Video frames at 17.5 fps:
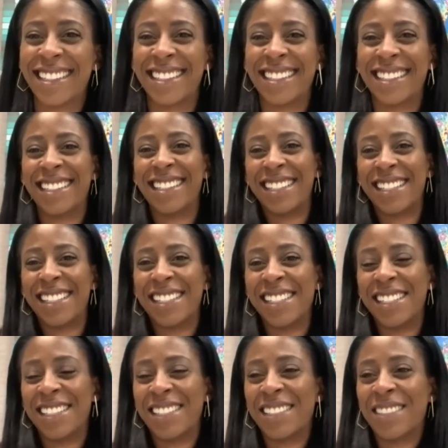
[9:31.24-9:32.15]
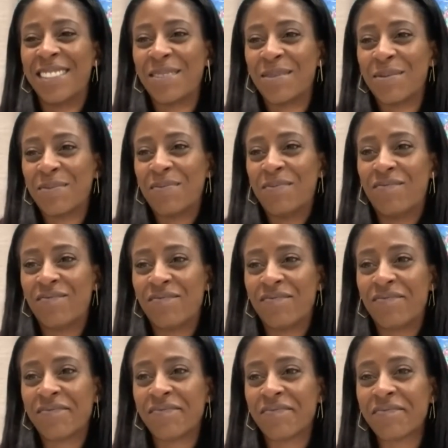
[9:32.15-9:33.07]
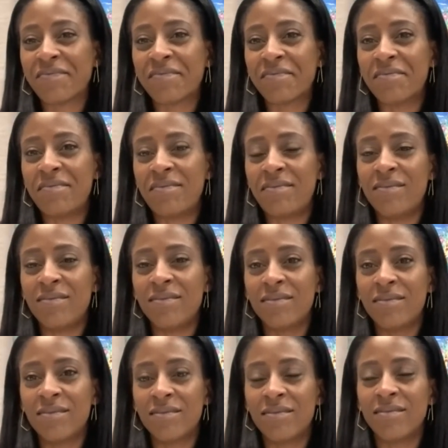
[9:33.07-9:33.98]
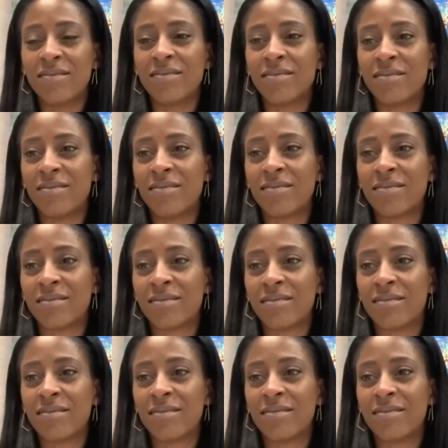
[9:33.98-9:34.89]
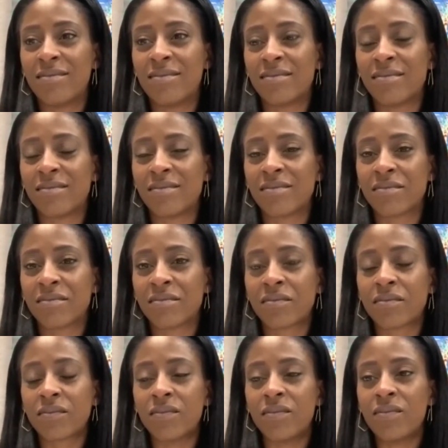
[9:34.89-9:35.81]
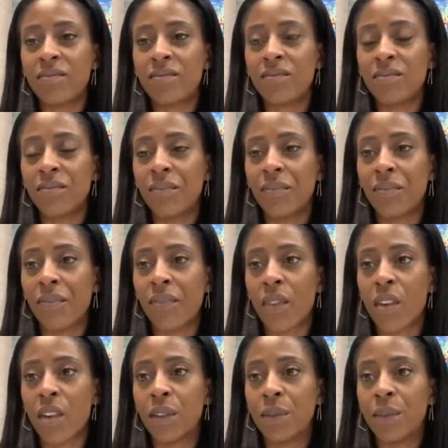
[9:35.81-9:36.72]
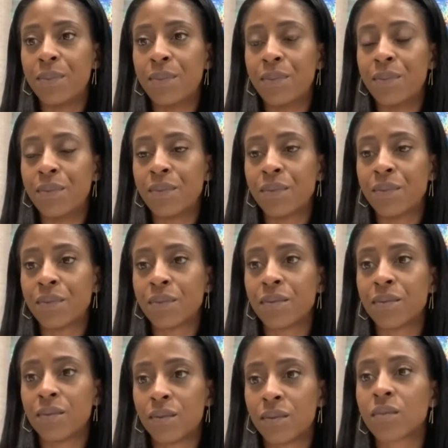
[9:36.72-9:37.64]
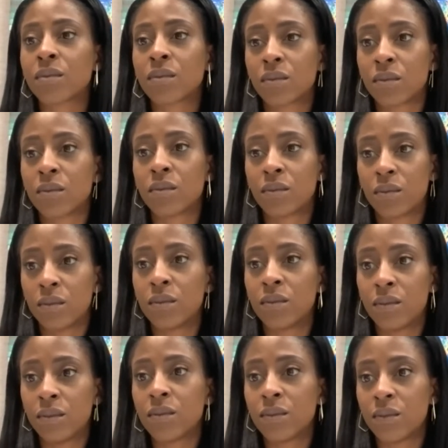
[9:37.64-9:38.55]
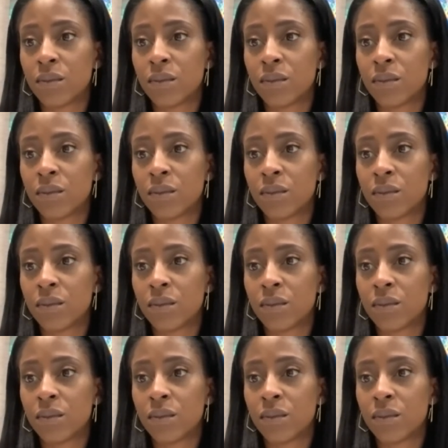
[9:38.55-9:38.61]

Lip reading: (not speaking)